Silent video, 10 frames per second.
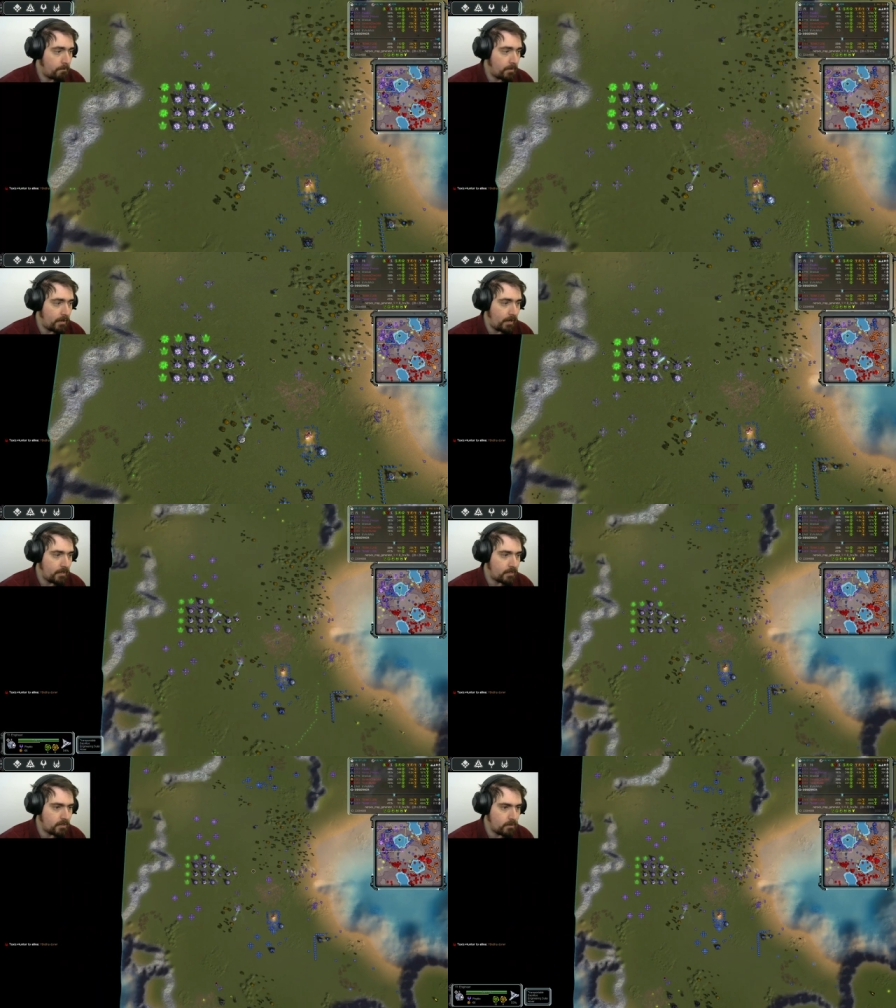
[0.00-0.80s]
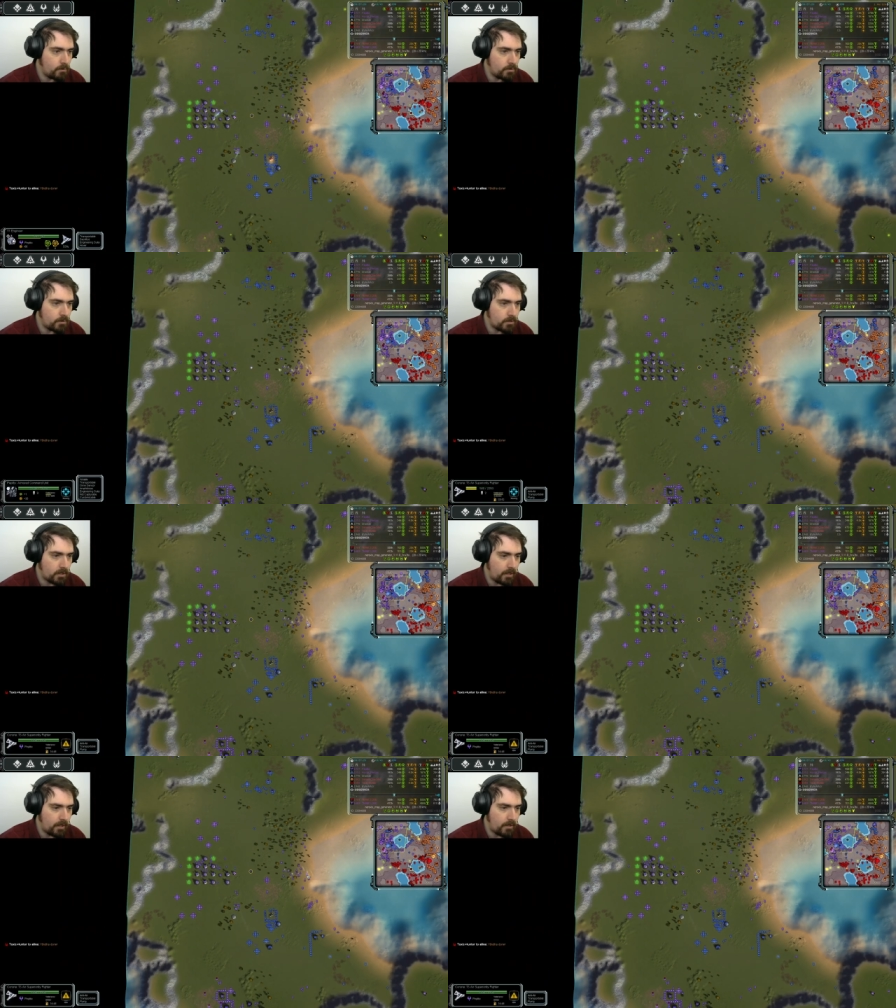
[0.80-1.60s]
But I don't
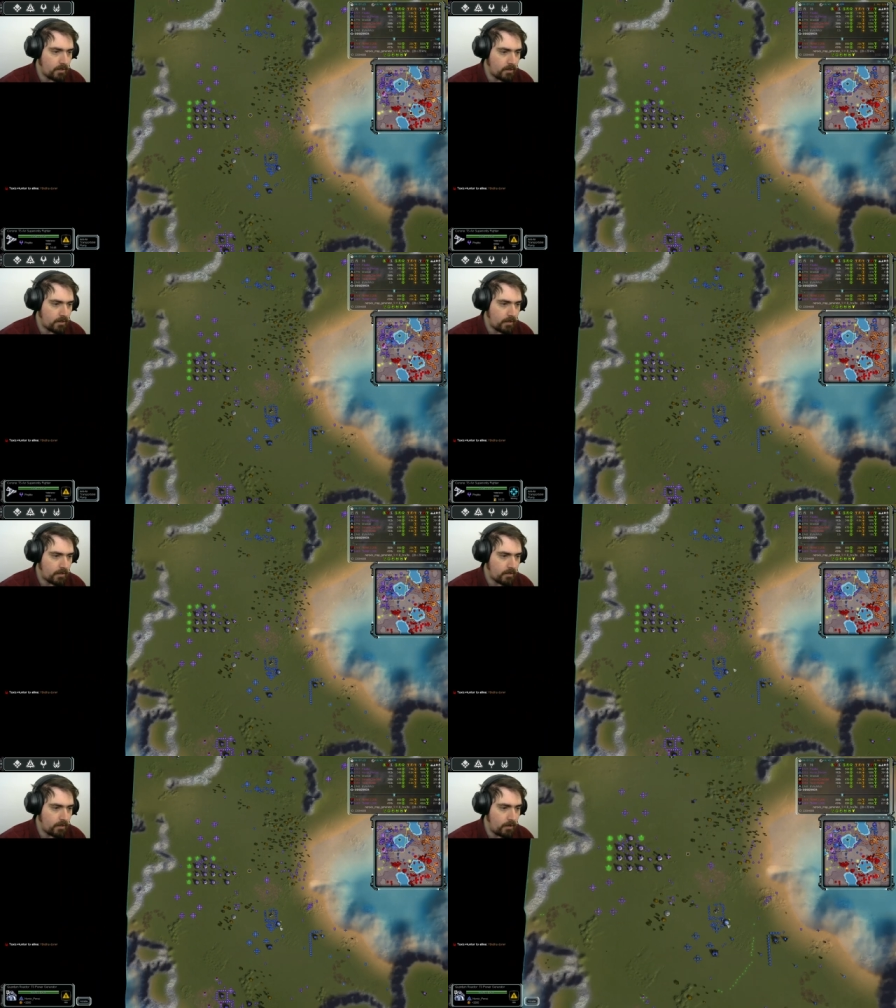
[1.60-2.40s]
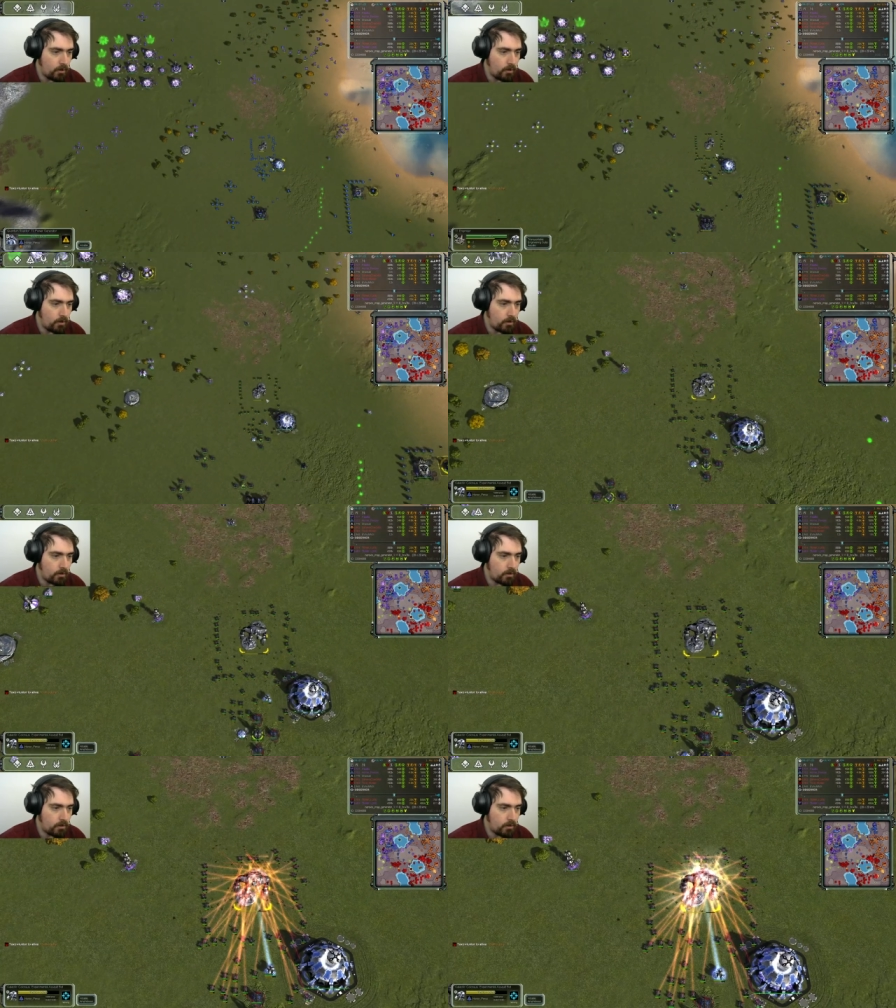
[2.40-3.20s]
think that...
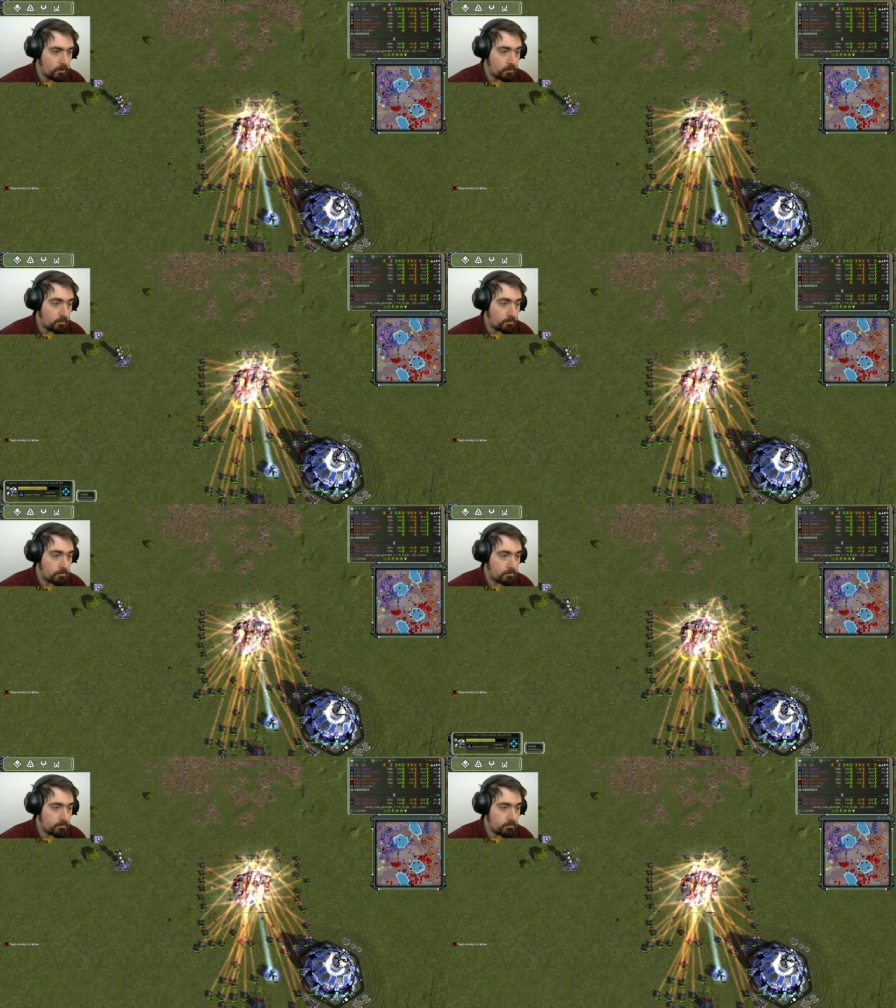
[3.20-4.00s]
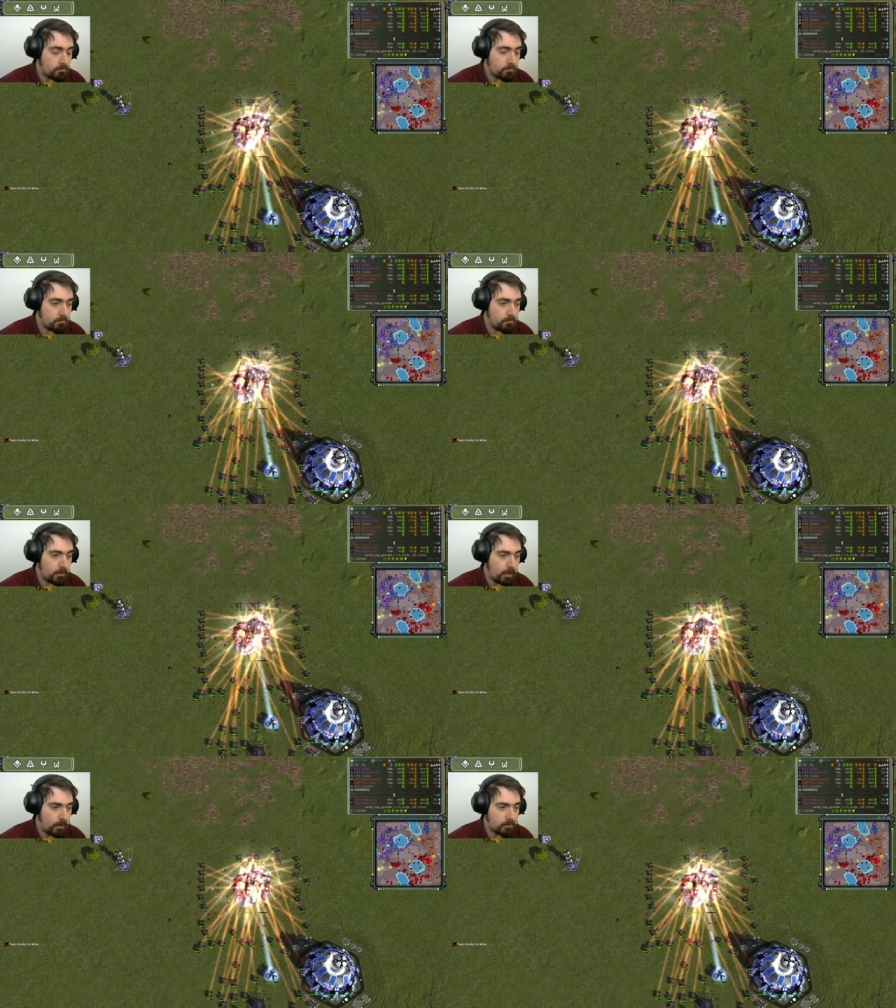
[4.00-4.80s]
Oh.
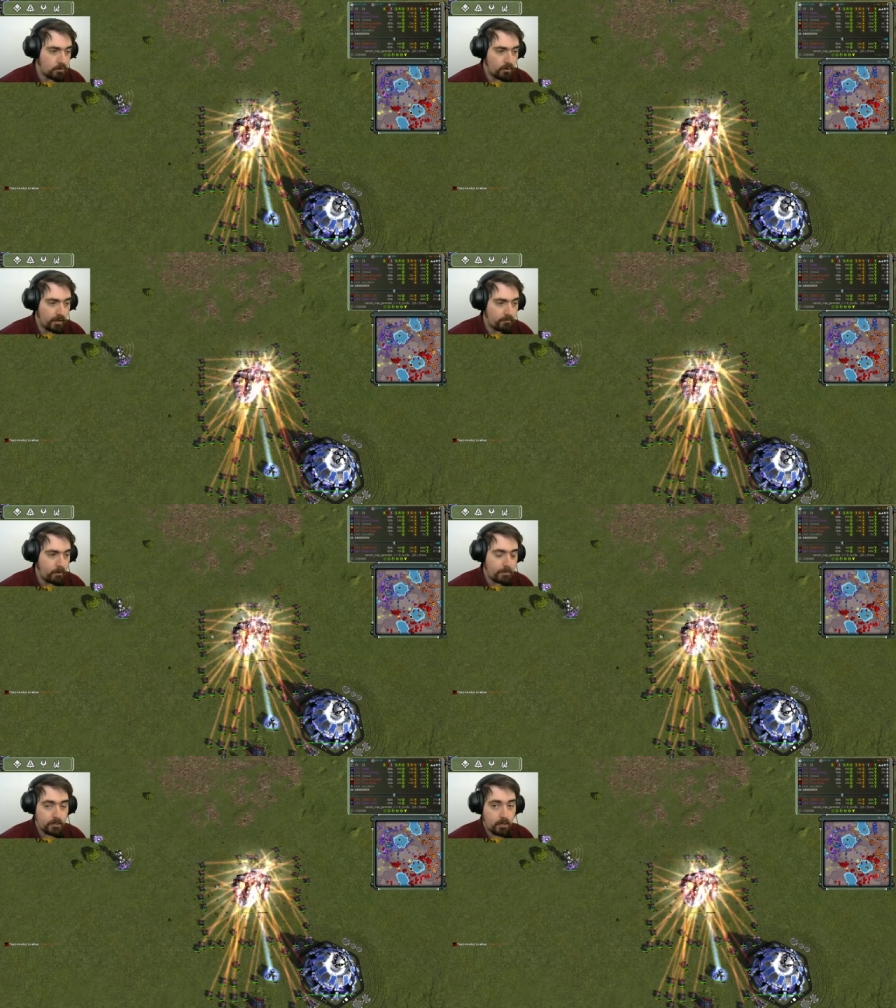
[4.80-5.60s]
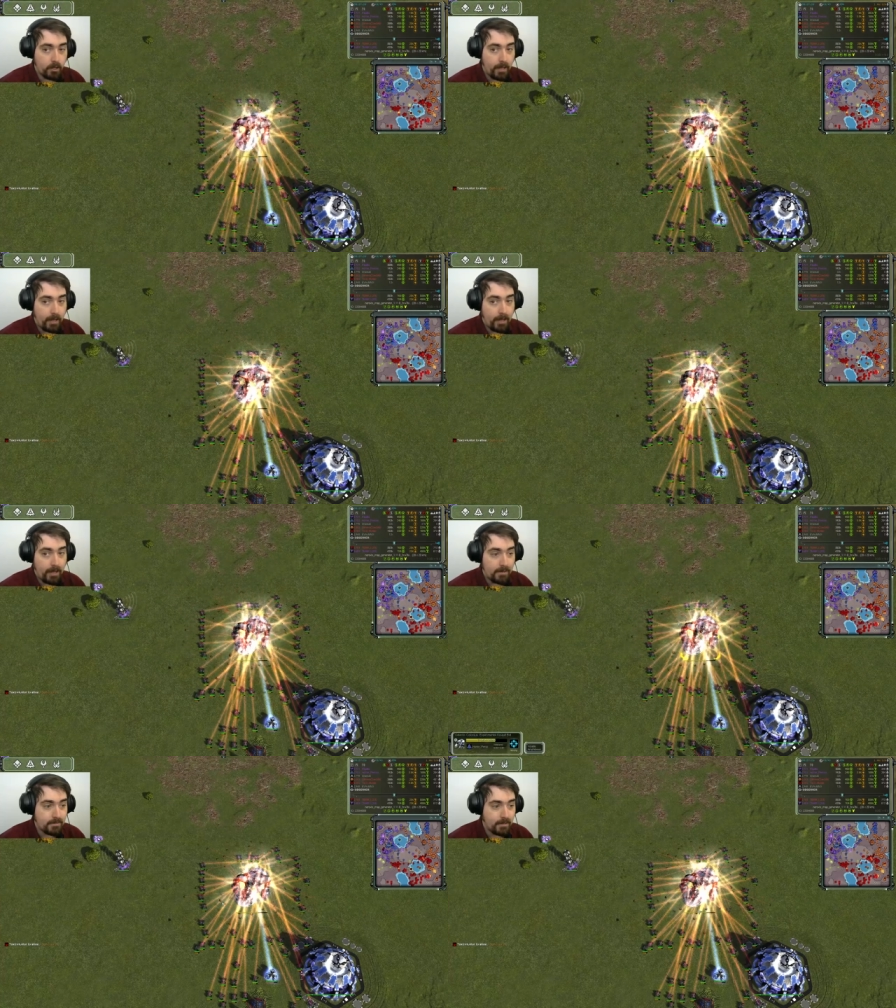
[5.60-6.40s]
I was talking rubbish. Here
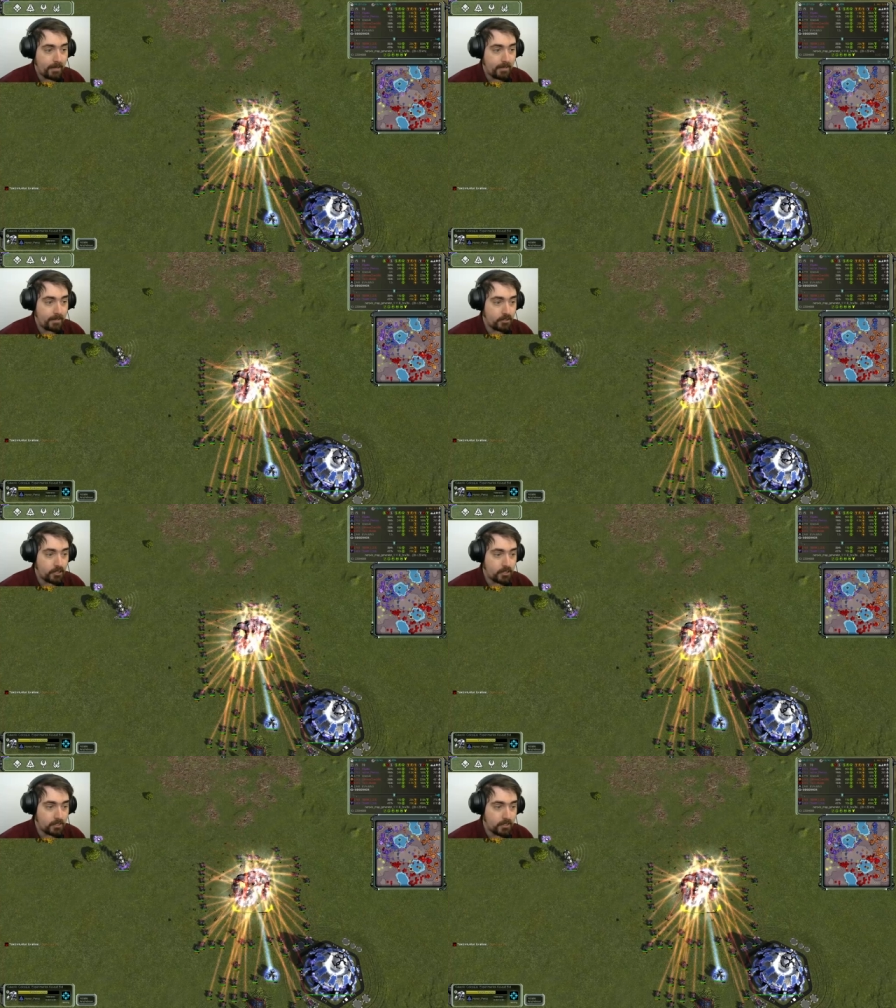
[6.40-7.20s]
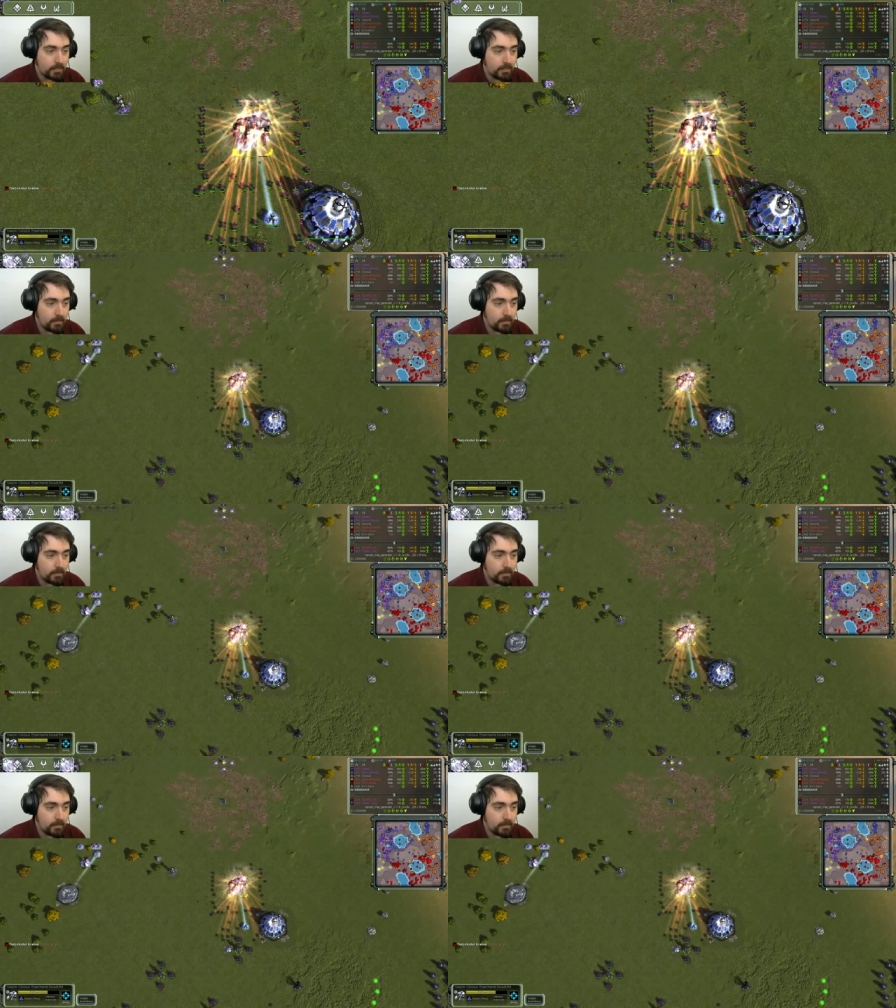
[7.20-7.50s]
is a GC.